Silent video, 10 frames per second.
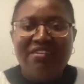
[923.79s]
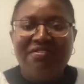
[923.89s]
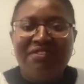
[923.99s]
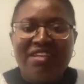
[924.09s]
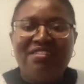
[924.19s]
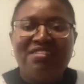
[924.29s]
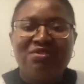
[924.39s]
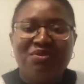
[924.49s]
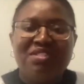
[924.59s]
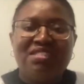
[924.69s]
face
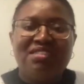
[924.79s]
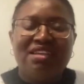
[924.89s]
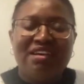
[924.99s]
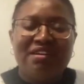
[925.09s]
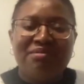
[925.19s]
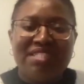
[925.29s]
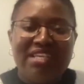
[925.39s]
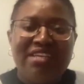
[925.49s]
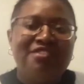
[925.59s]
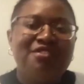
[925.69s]
those
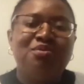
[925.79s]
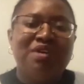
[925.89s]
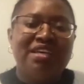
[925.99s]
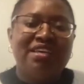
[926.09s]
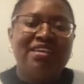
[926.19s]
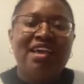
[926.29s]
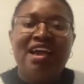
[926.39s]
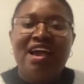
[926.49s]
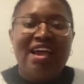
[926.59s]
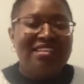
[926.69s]
days where
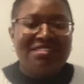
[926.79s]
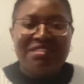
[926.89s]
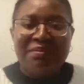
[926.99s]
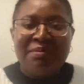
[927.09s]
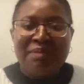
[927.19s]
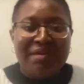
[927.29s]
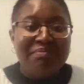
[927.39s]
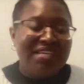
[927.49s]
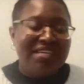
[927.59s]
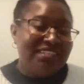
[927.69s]
I sleep in my
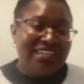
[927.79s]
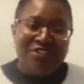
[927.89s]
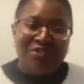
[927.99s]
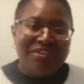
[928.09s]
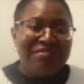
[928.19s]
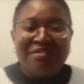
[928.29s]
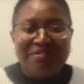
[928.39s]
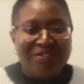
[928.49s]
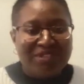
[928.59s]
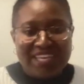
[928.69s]
bed and I don't even
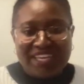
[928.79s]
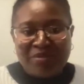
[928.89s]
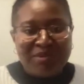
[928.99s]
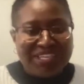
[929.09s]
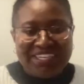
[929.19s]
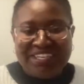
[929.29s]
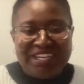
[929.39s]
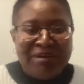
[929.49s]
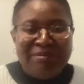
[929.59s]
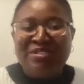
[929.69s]
feel like waking
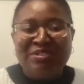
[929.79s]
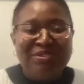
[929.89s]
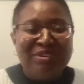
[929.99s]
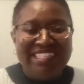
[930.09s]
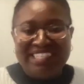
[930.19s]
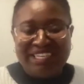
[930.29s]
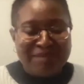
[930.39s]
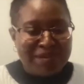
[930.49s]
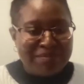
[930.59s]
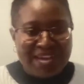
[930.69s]
up to go and take
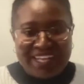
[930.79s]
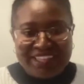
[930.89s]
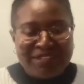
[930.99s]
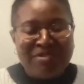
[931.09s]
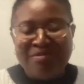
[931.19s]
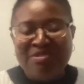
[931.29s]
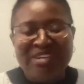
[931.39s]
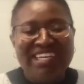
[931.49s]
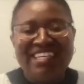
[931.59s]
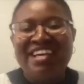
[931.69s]
my math
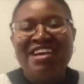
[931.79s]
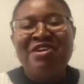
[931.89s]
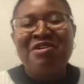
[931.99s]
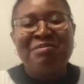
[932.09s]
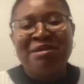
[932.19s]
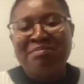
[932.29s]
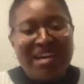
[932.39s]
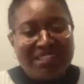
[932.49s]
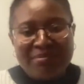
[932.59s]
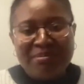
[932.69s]
homework or my
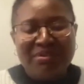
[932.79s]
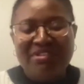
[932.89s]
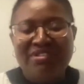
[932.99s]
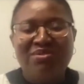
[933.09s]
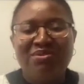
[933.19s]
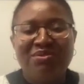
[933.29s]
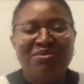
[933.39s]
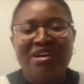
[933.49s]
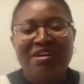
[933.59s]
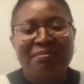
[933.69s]
math book to
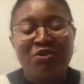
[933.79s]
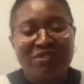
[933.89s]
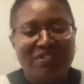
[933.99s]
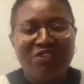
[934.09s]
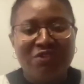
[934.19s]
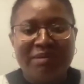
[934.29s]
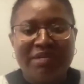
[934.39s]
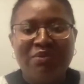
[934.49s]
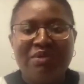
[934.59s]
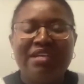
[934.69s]
continue
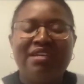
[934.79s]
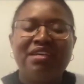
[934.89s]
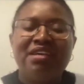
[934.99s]
my work.